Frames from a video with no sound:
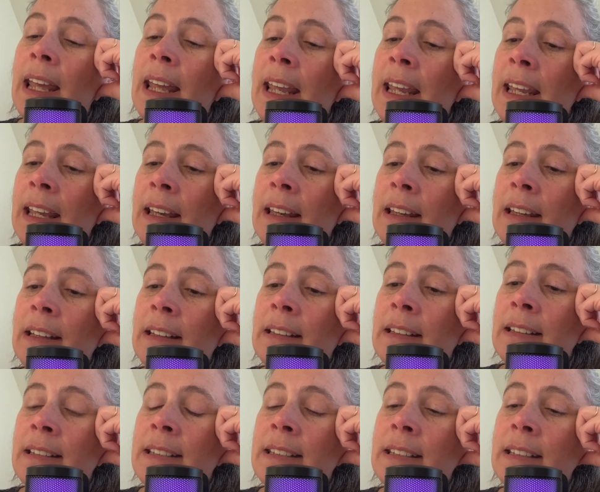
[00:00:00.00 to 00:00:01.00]

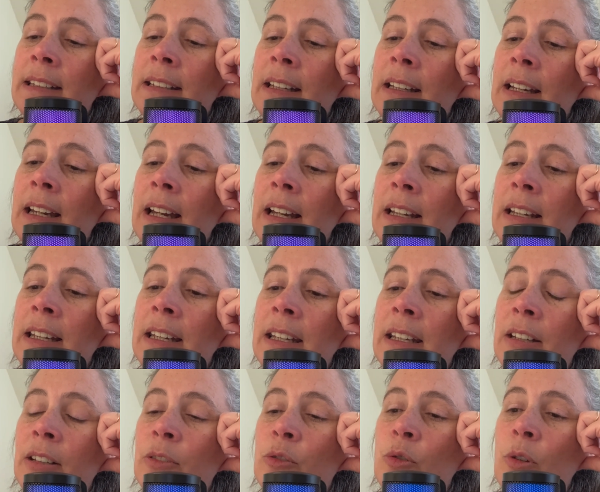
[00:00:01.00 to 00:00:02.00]
And
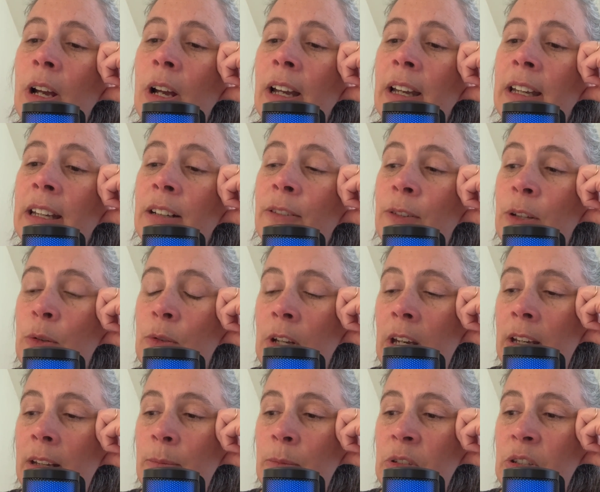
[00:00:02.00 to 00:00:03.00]
I tried a few
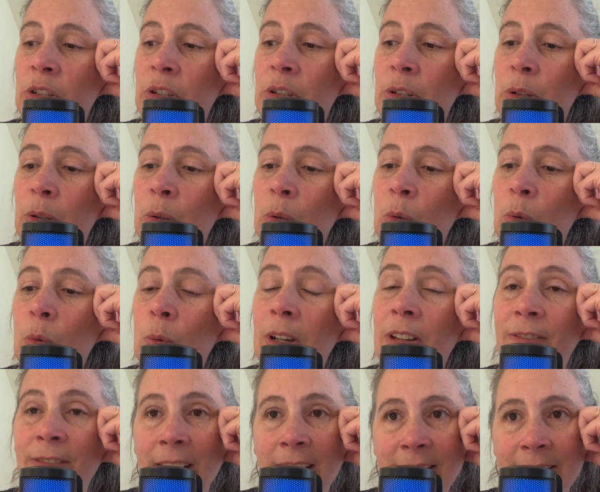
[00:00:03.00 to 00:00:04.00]
times to do
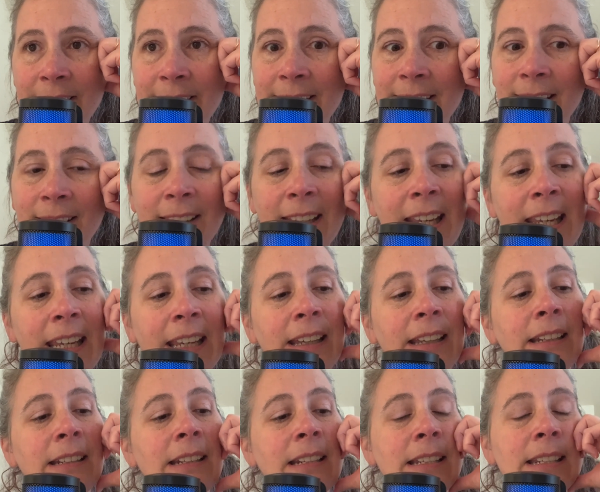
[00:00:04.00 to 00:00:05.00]
events,
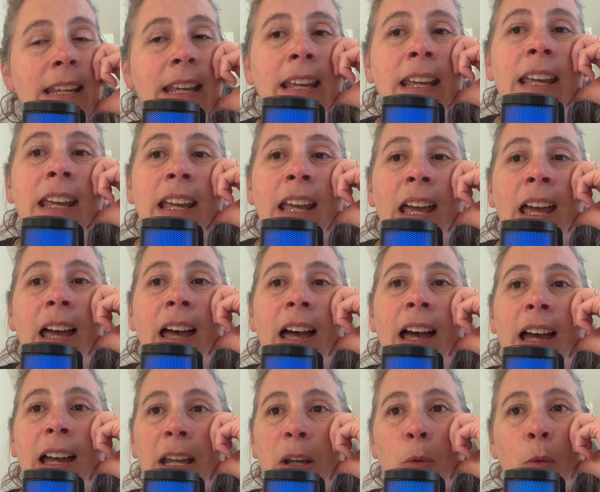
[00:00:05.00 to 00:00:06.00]
and
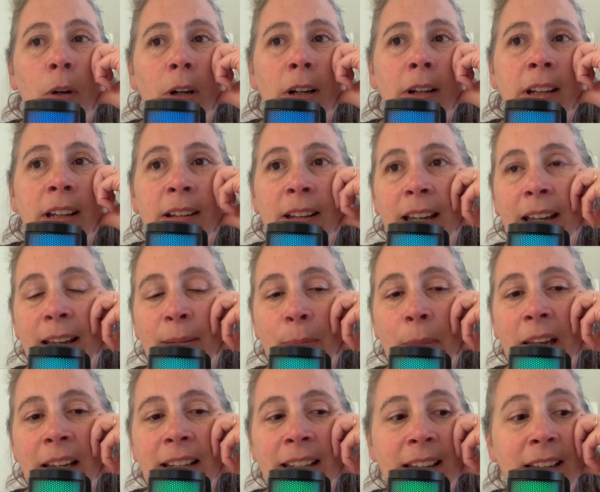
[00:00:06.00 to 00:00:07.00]
I work
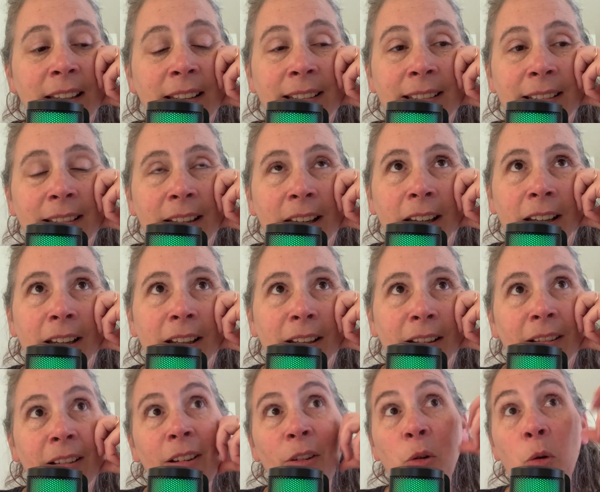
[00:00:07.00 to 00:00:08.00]
my
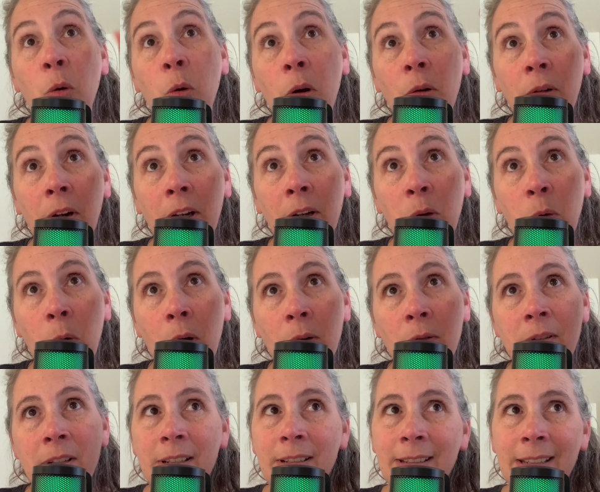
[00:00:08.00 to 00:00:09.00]
quote
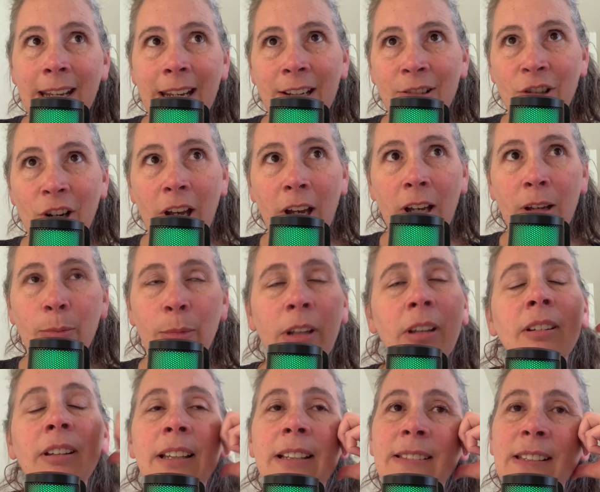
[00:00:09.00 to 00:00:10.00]
unquote day job
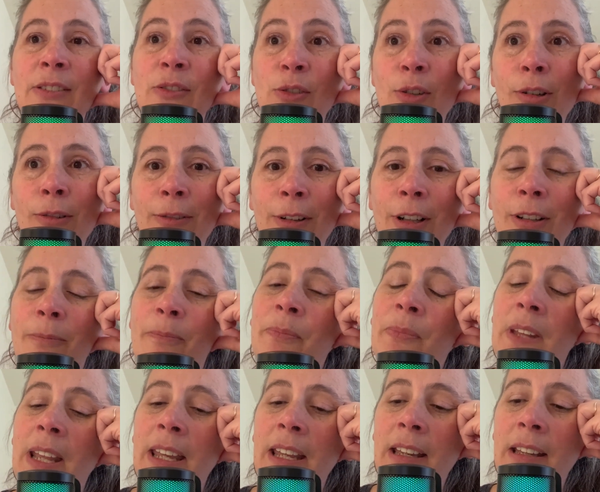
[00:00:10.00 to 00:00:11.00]
is a server,
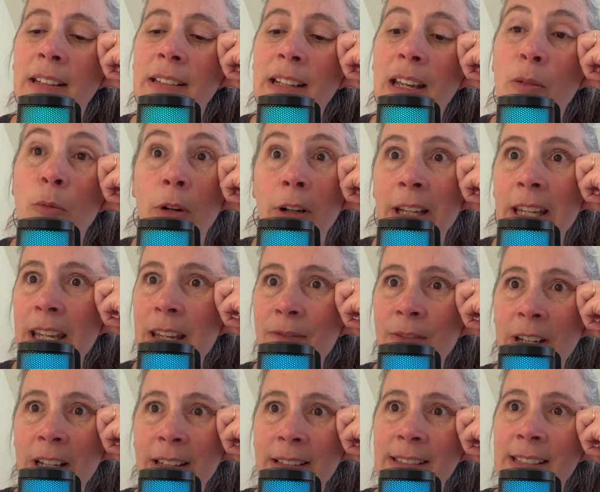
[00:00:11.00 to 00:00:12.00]
and I work
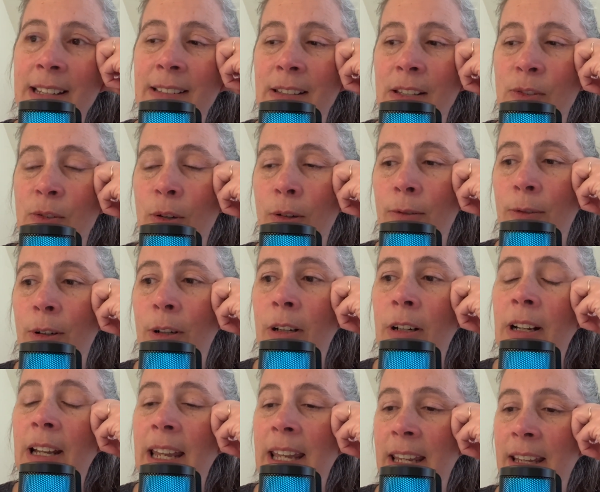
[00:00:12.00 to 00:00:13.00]
evenings as a server
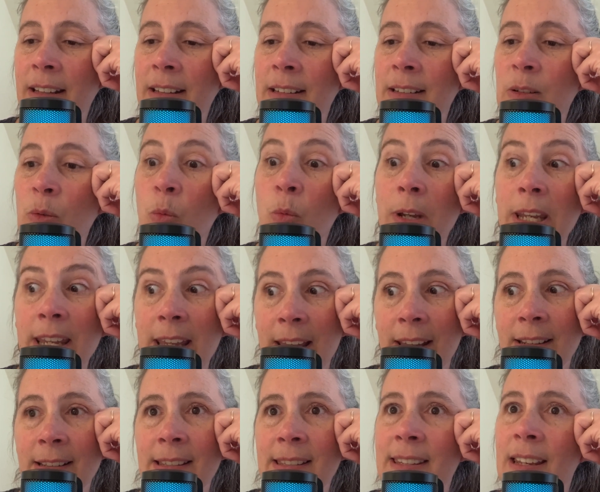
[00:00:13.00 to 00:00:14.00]
and
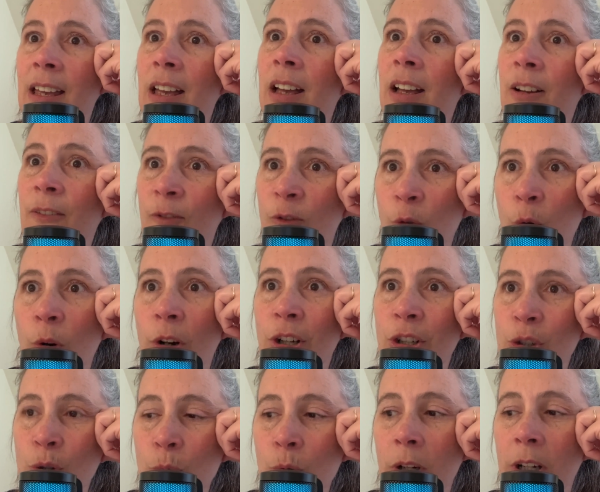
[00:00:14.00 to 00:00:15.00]
weekends for
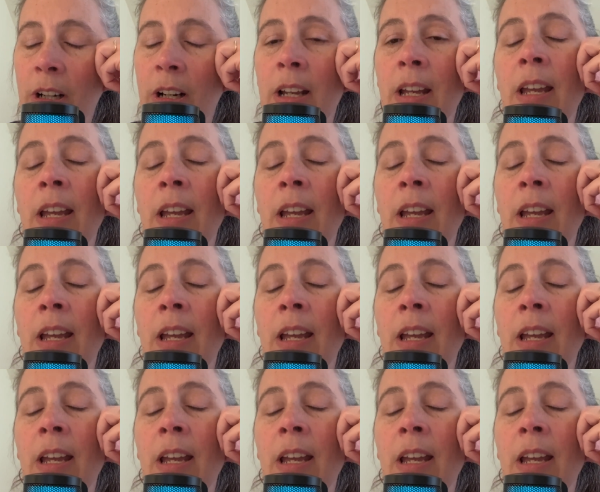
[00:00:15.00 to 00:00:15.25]
sure.